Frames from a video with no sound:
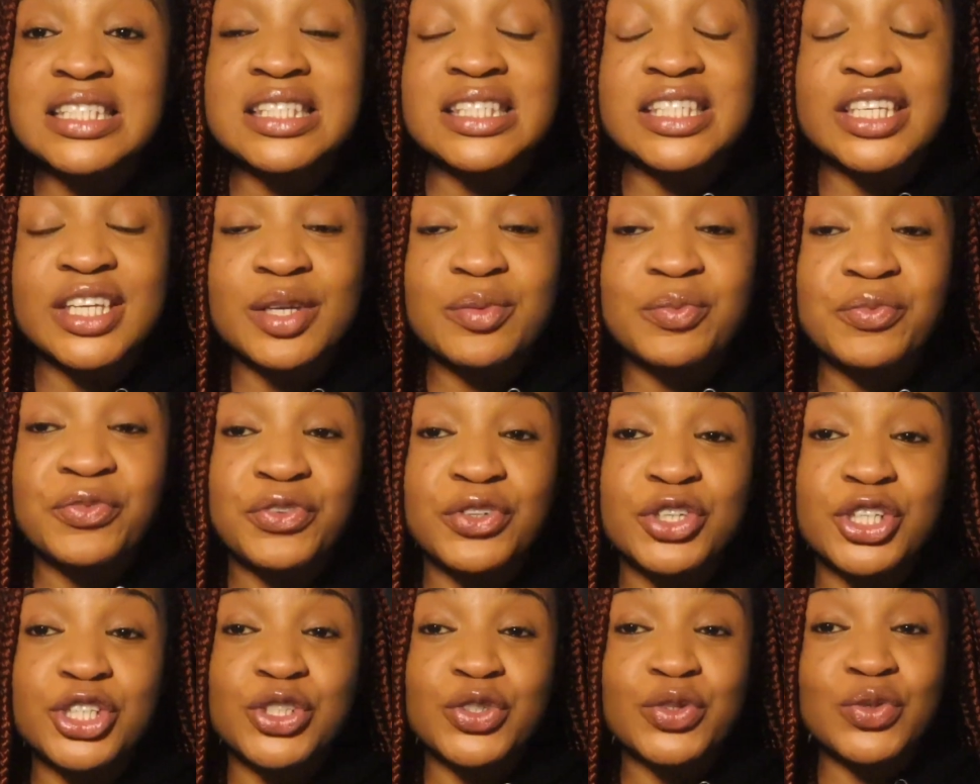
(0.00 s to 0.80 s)
tip
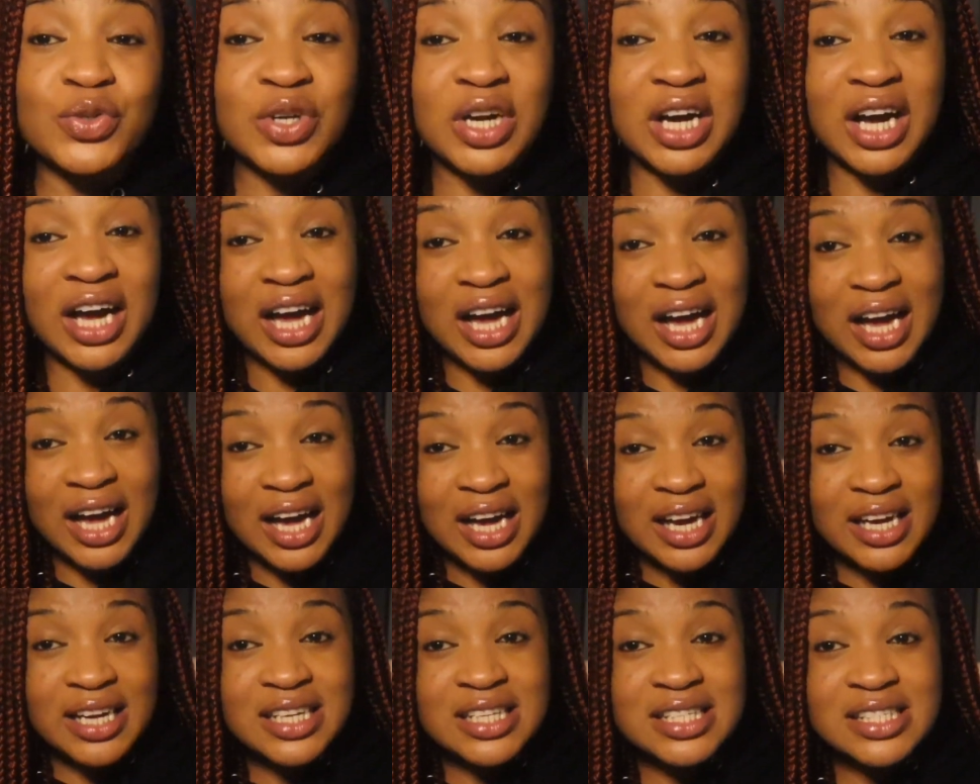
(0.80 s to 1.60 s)
for you
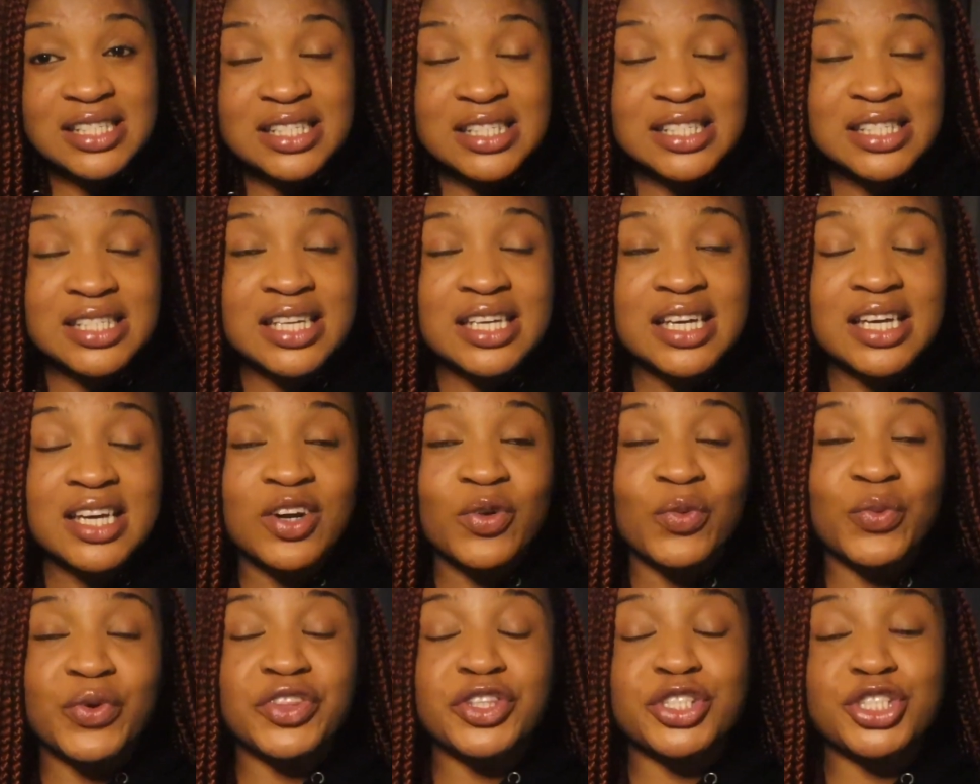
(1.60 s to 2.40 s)
guys
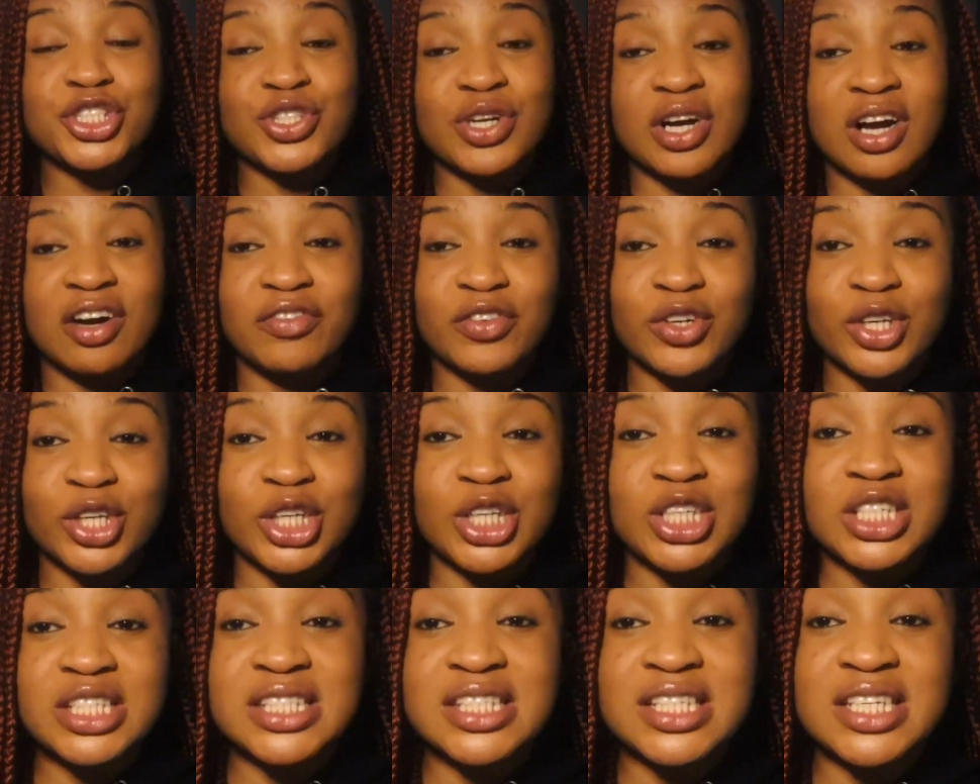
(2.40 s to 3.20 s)
with travel
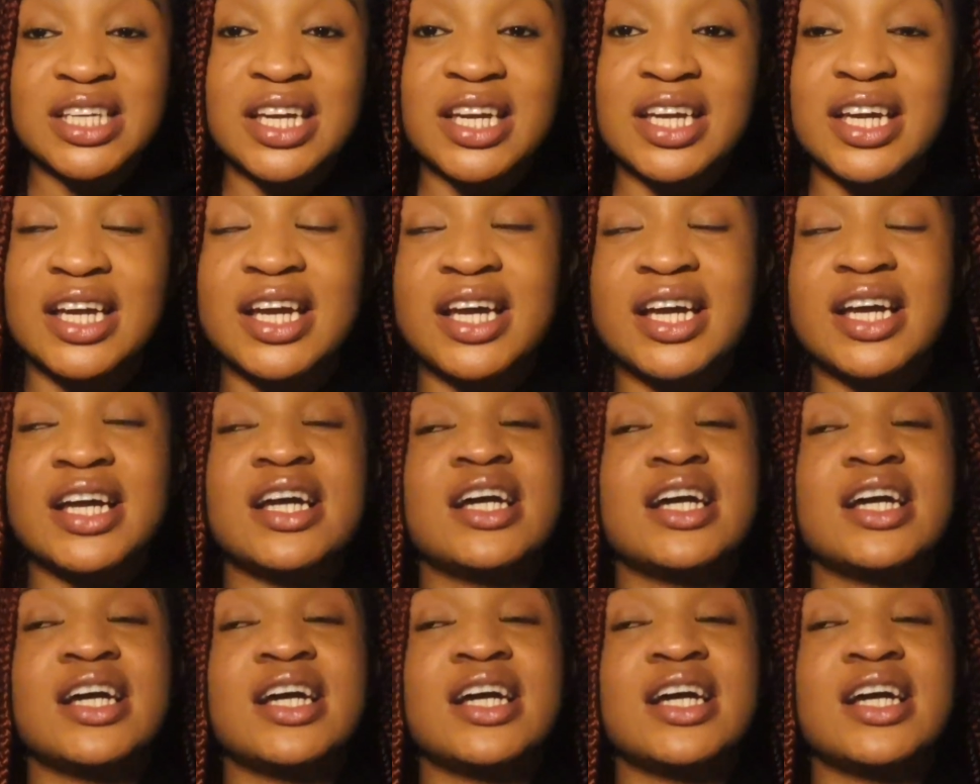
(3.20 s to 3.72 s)
nursing: